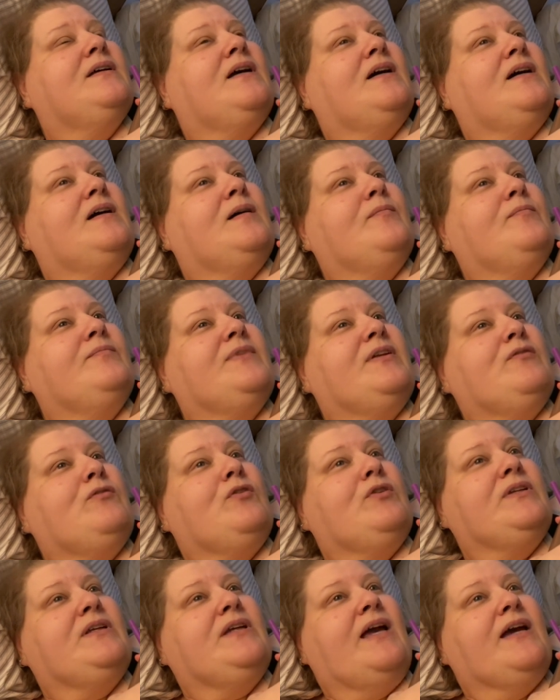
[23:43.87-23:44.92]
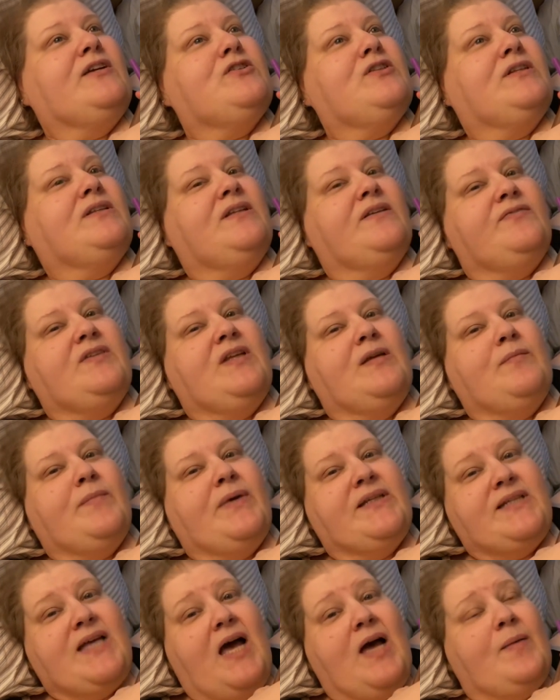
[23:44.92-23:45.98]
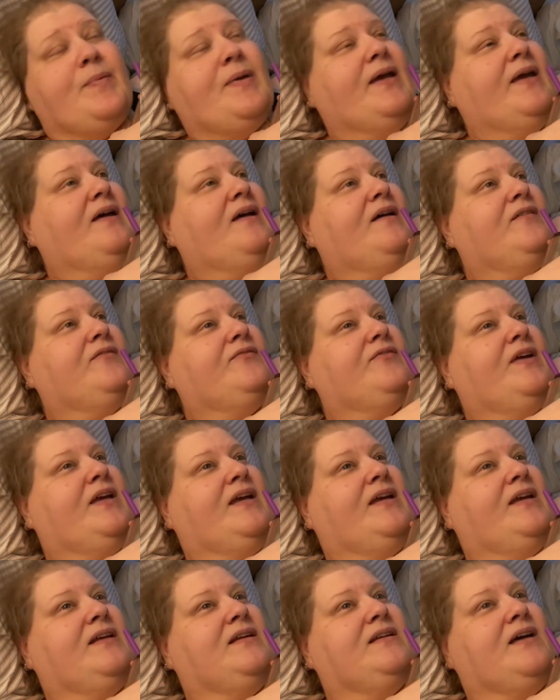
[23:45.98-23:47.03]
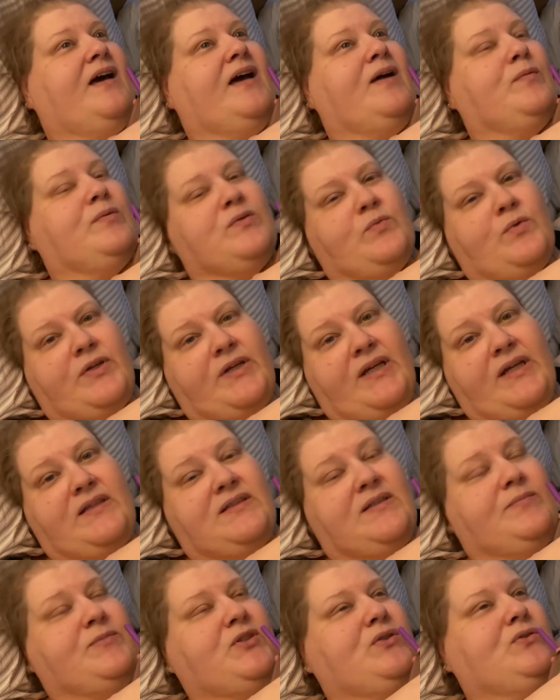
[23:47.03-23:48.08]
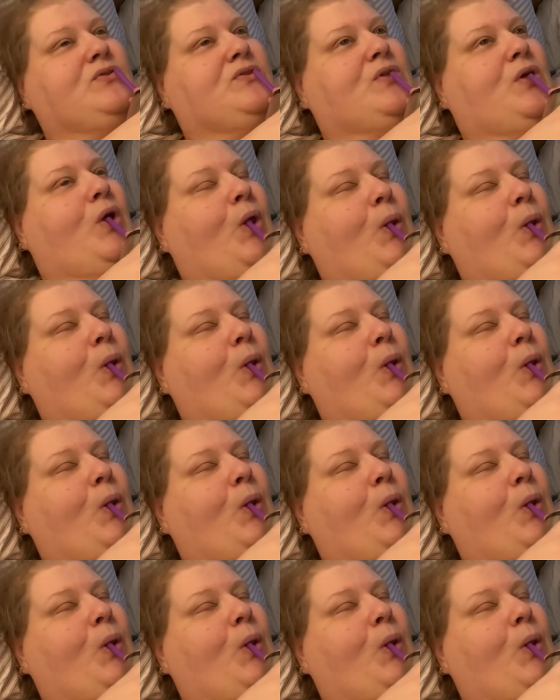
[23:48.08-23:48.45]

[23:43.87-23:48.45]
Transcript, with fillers: um, they're only actually lifting my top half and I was working some too. So,